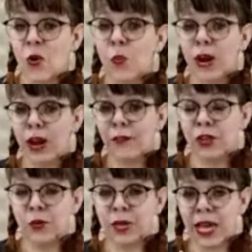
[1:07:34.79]
Wherever
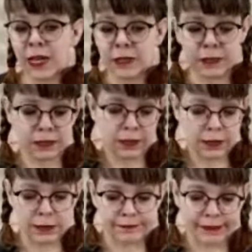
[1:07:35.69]
you get
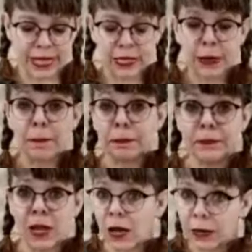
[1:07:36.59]
it com-
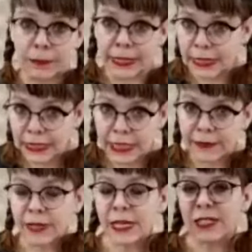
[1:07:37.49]
not completely
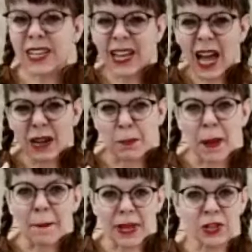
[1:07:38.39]
even, it's going to kind of
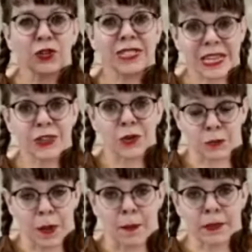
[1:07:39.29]
bump and you'll see those
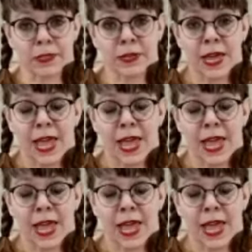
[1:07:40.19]
bumps.